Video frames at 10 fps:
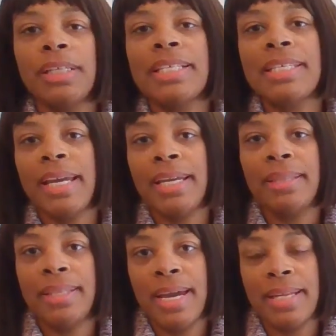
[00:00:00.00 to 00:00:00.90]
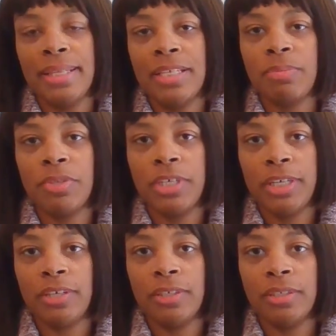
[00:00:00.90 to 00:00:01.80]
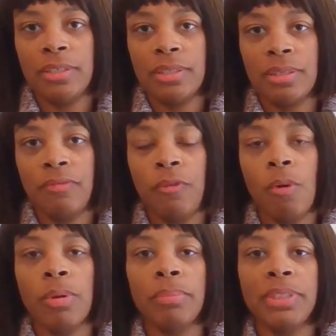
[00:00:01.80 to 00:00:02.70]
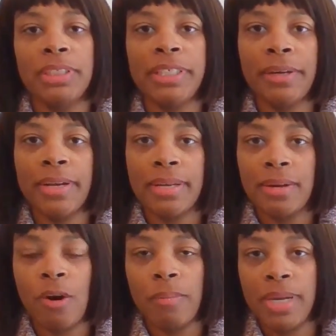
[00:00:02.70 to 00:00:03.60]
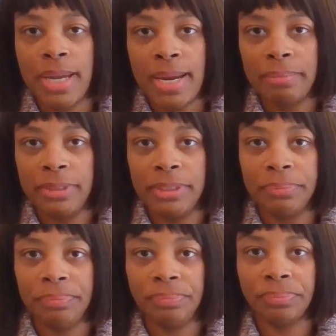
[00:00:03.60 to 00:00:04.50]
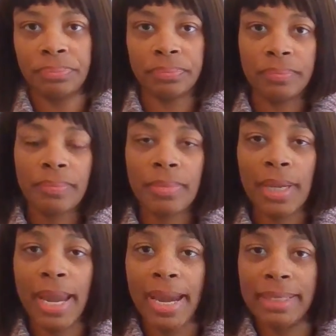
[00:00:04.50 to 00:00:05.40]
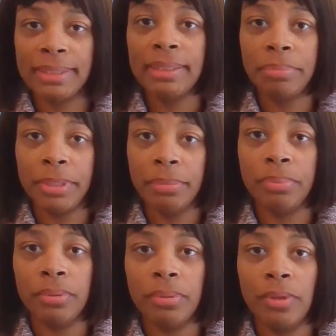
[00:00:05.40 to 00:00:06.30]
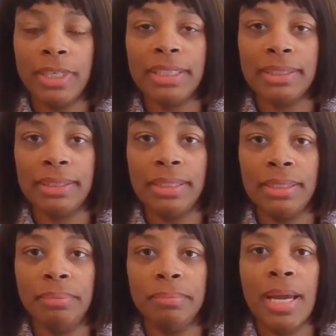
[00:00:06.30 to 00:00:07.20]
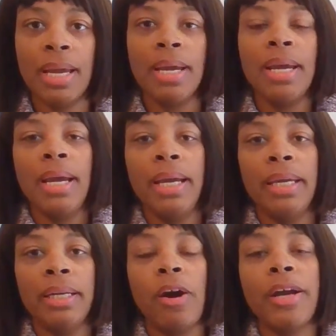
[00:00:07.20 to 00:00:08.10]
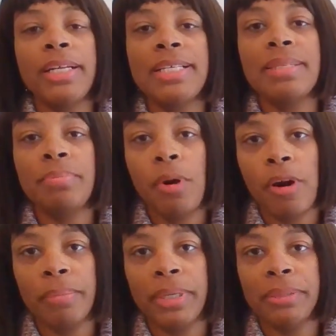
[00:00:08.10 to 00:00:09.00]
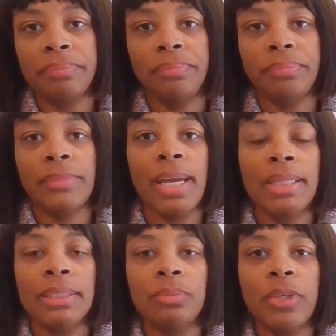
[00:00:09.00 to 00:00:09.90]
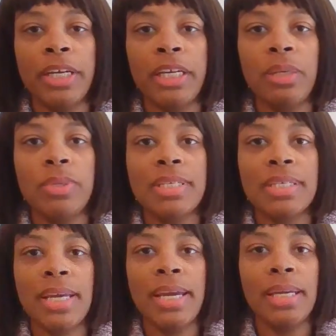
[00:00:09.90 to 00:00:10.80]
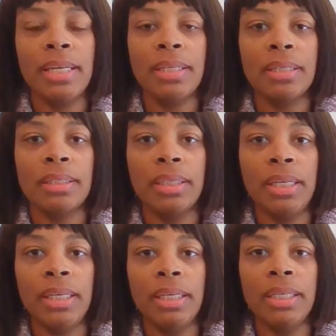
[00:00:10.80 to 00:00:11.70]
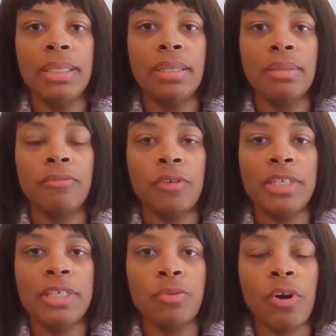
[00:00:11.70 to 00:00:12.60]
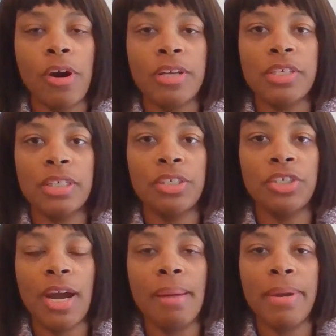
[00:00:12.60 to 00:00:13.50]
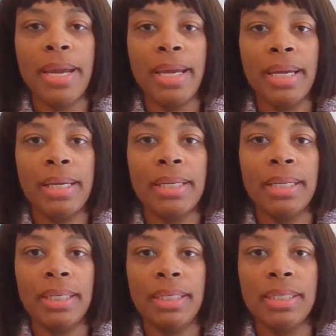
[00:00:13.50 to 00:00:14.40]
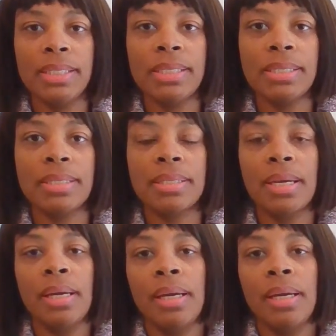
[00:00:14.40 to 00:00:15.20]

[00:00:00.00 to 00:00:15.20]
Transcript: let's say that this particular former military Army captain had ten people on his team and are in his department. And what he would say in or in regards to the job ad is